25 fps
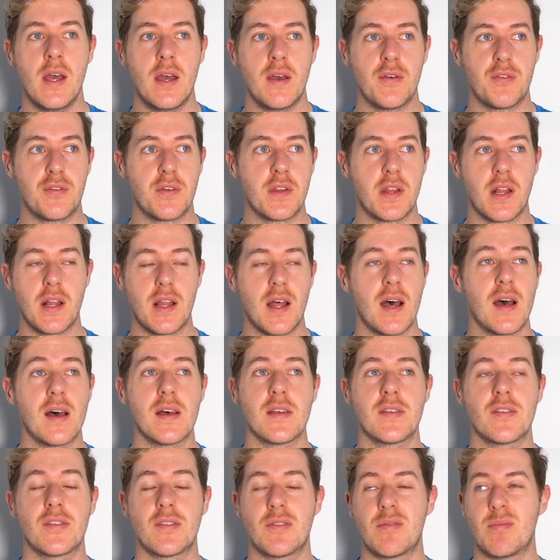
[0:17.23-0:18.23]
For the
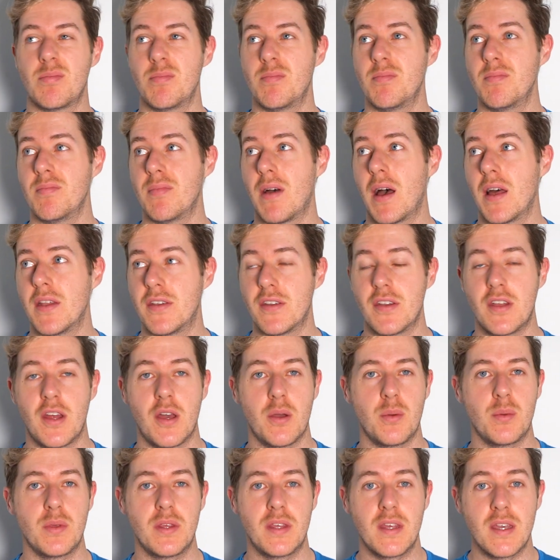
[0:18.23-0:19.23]
last,
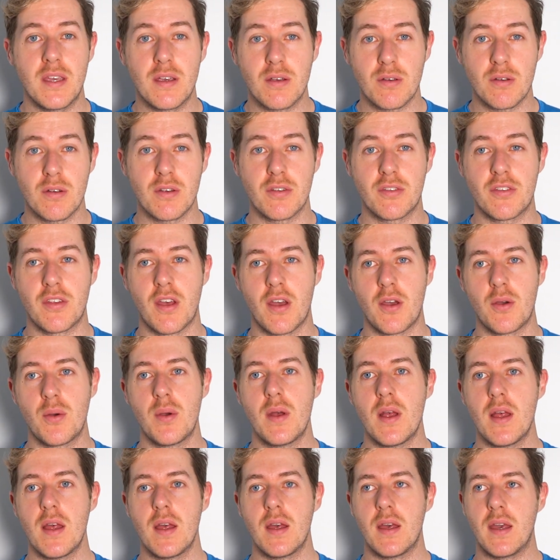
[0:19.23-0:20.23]
year or so,
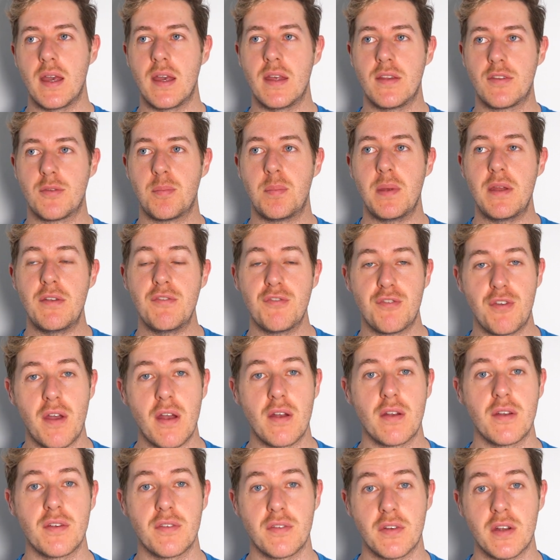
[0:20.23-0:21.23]
it's been
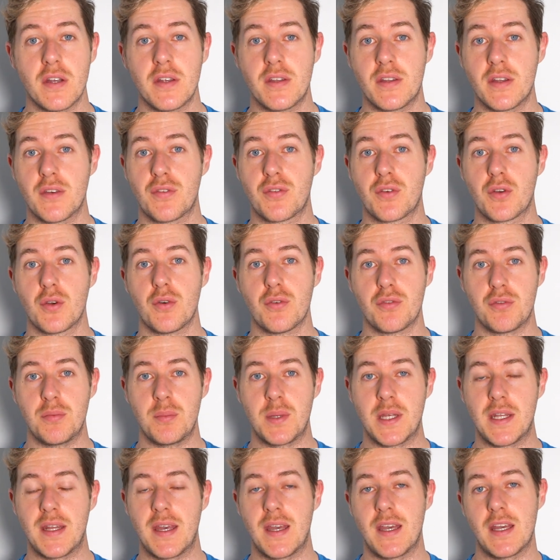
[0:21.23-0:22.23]
very difficult for
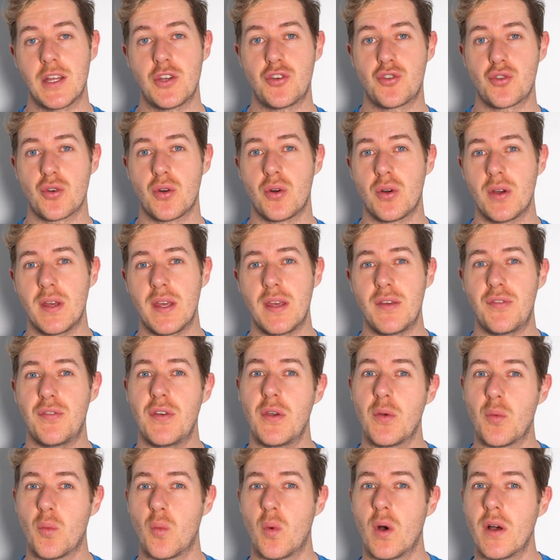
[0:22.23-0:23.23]
me to hit a draw. If
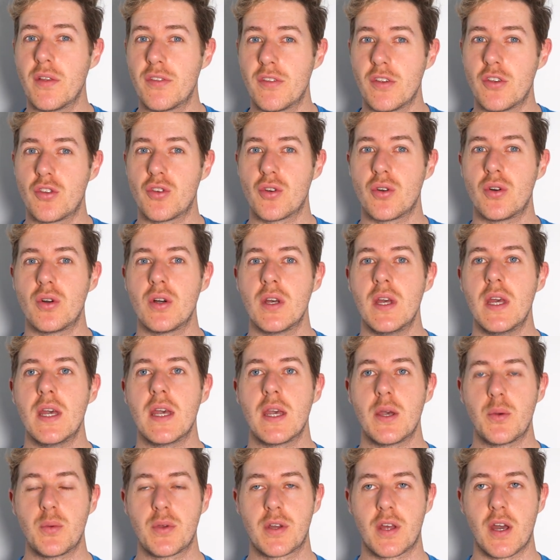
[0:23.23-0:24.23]
it was a draw,
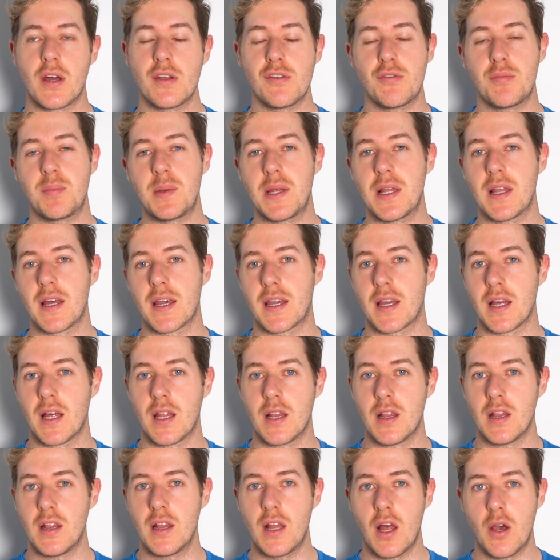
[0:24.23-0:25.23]
it would kind of be like a
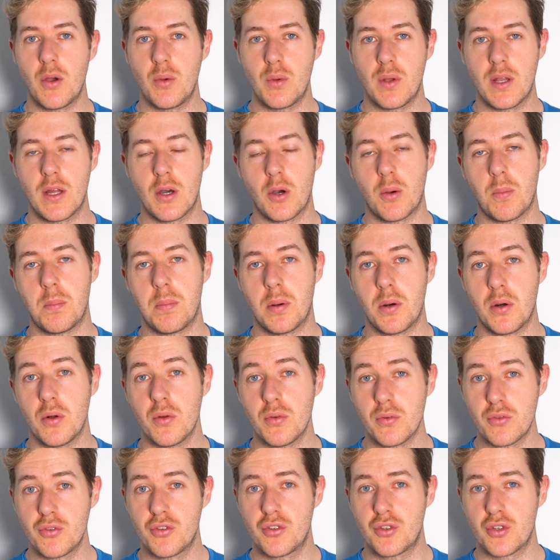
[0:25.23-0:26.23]
low little
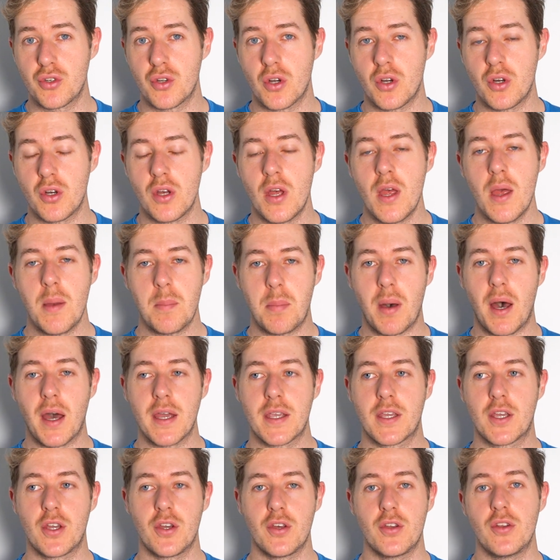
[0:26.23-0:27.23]
pulled draw, but I
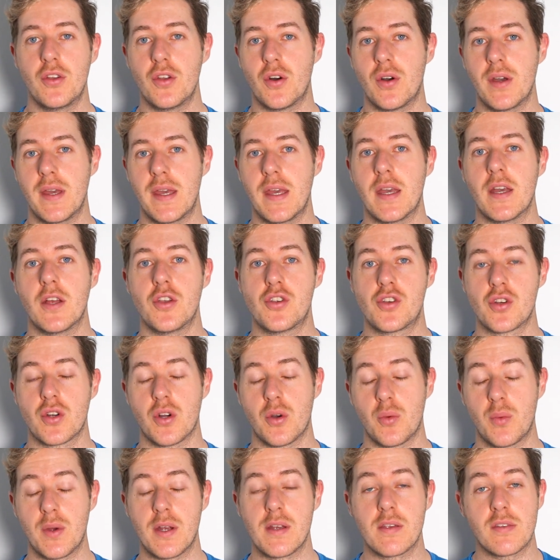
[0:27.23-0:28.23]
could not hit a draw
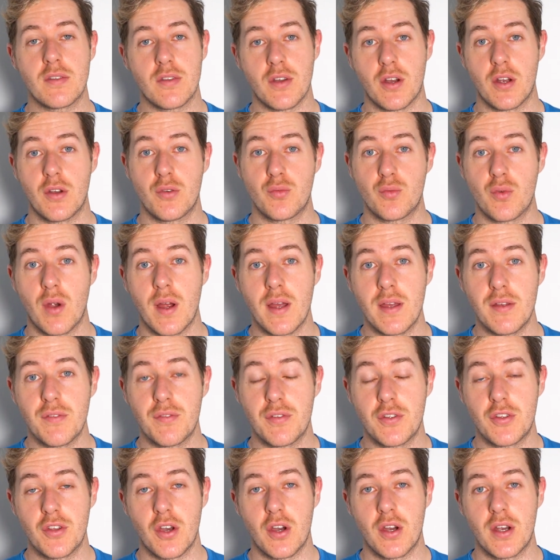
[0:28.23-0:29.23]
where it started right of
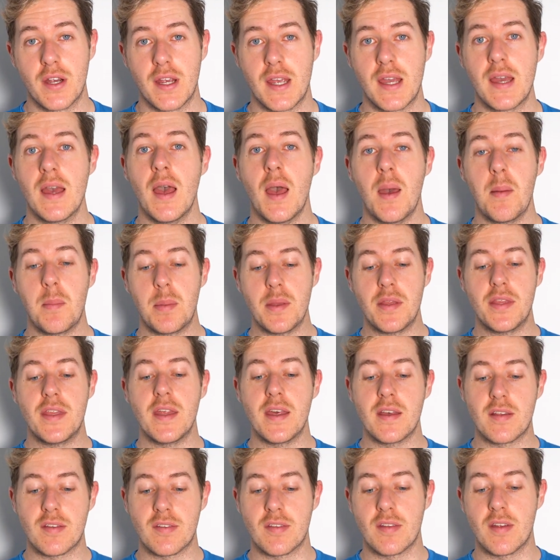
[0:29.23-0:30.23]
the target. But
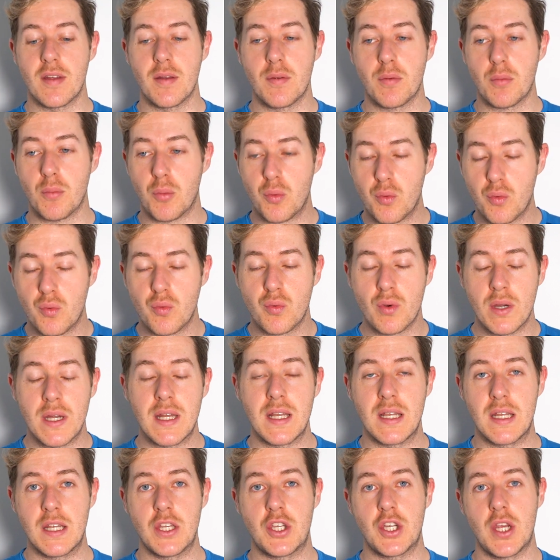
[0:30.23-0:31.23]
this
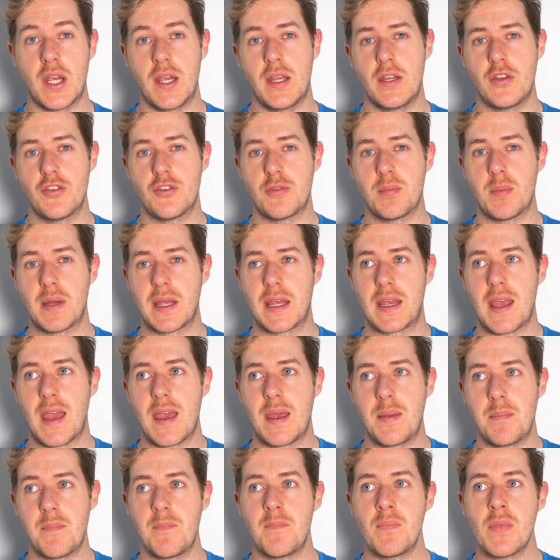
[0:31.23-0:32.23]
really changed my
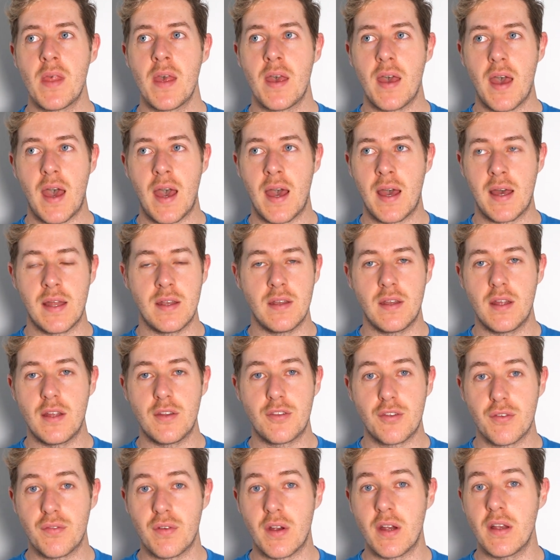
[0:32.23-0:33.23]
game, and
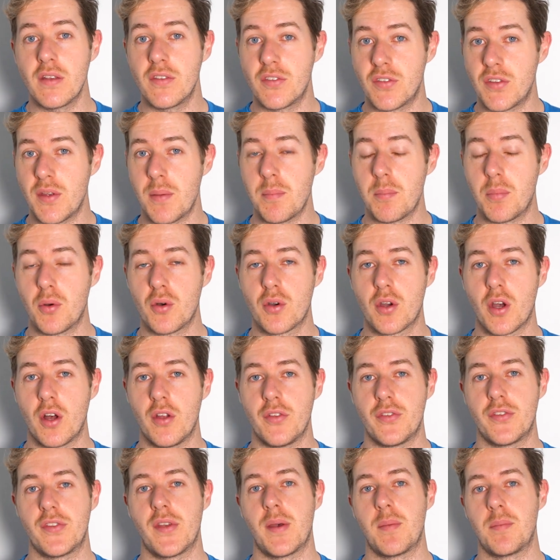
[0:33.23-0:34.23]
it's a very simple
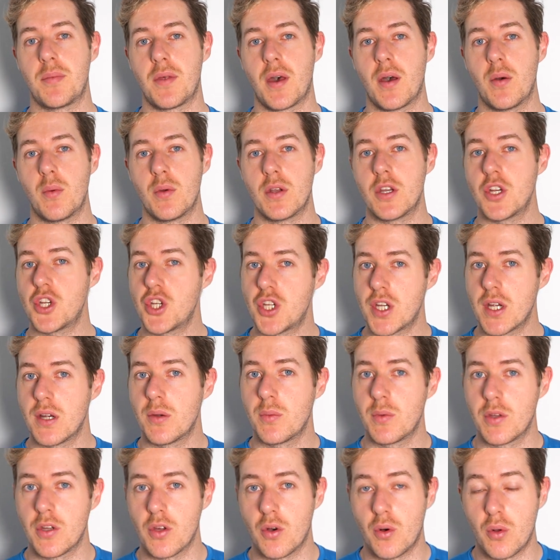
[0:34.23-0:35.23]
concept that I want to share
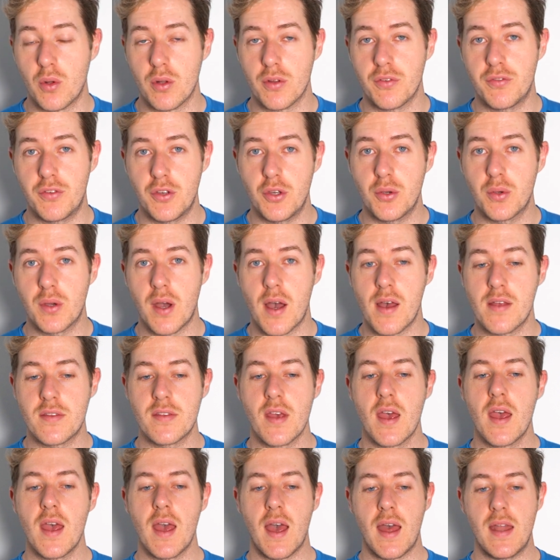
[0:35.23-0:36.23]
with all of you guys,
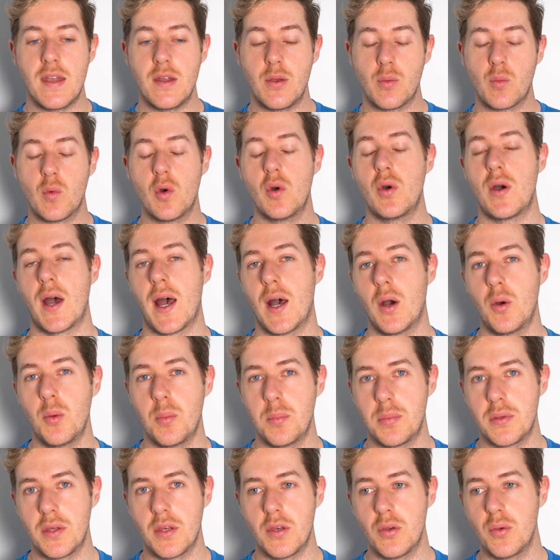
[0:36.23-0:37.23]
and it will
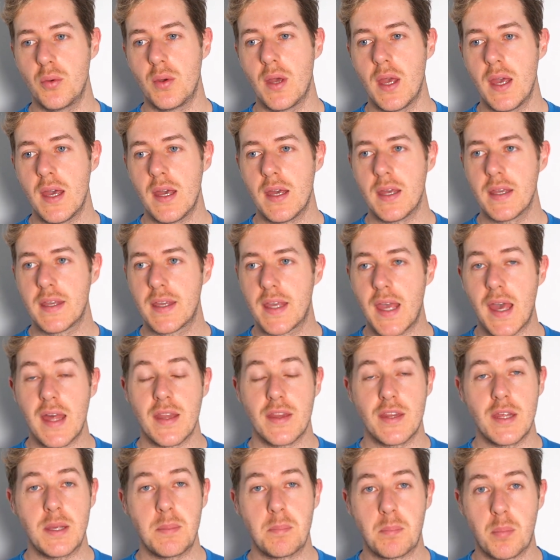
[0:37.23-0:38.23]
help you
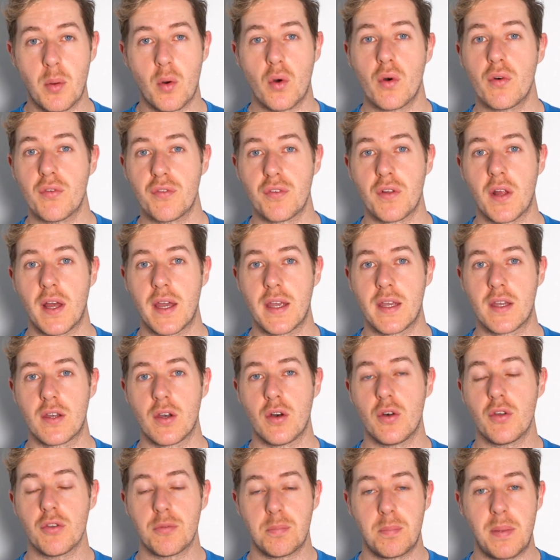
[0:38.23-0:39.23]
get the ball flight
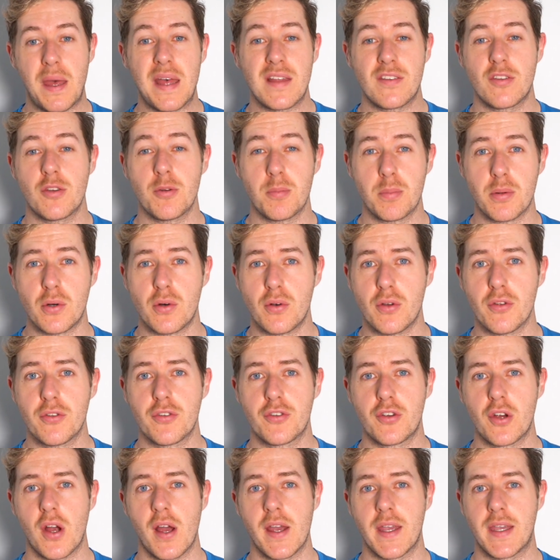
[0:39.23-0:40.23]
goals, better ball
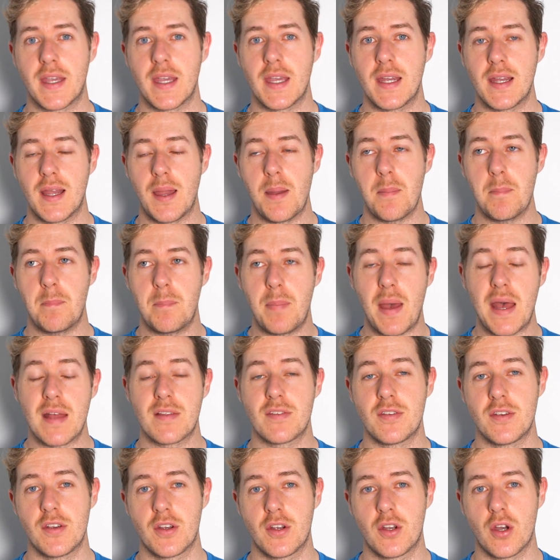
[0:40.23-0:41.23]
striking and
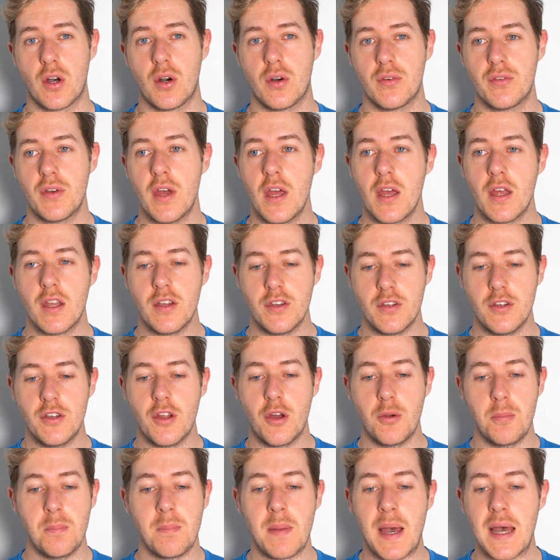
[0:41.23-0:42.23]
better golf,
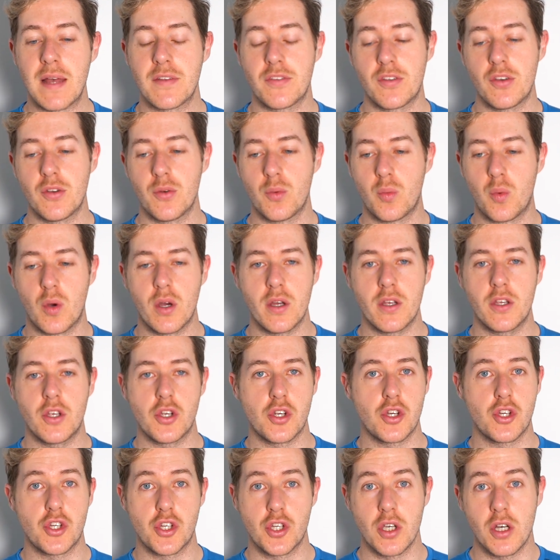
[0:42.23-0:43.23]
no matter what
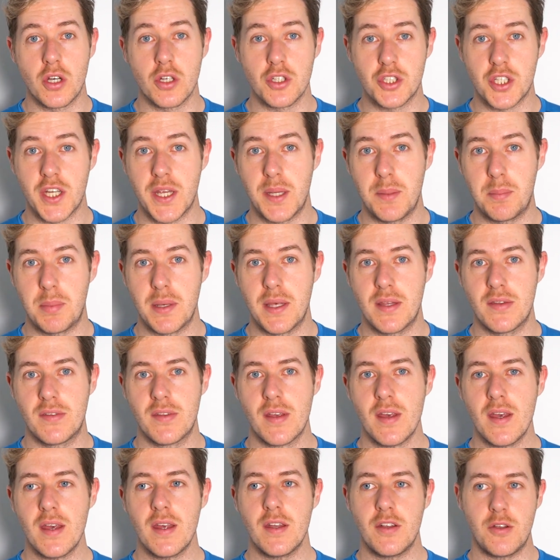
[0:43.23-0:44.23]
your shot shape is,
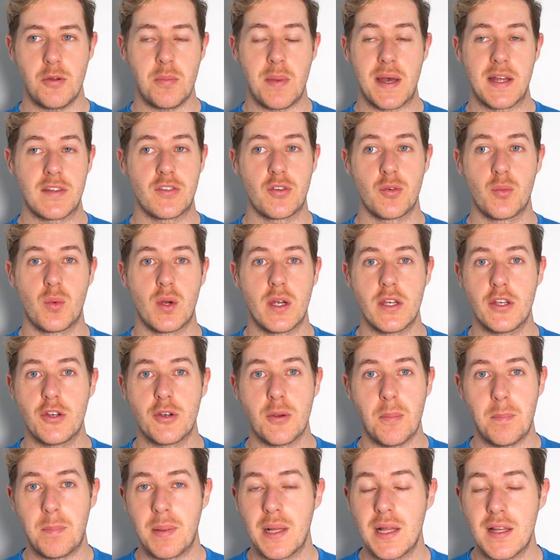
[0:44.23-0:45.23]
no matter what
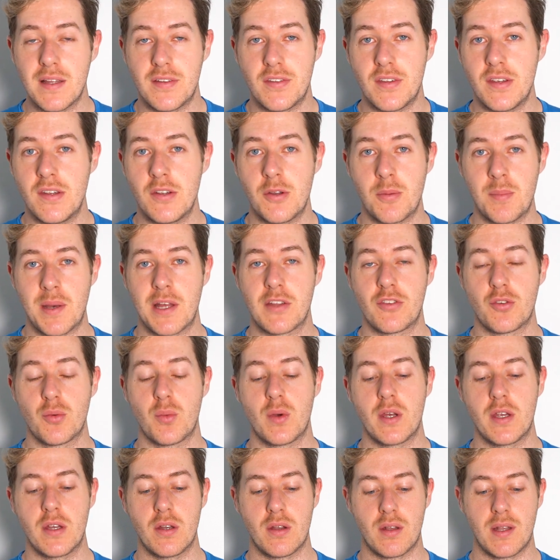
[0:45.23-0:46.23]
your ability, no matter
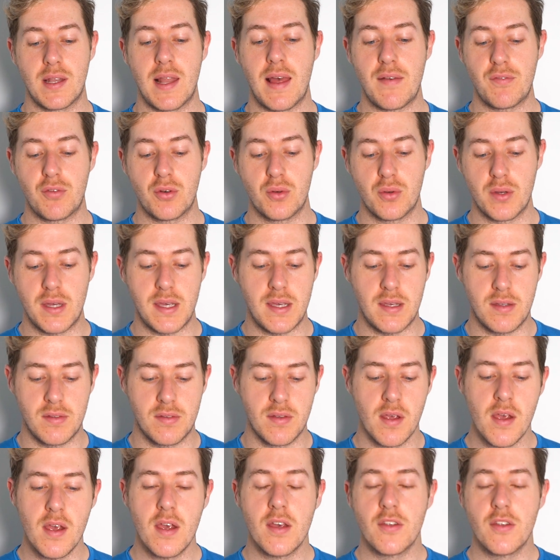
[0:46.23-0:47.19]
what your level is.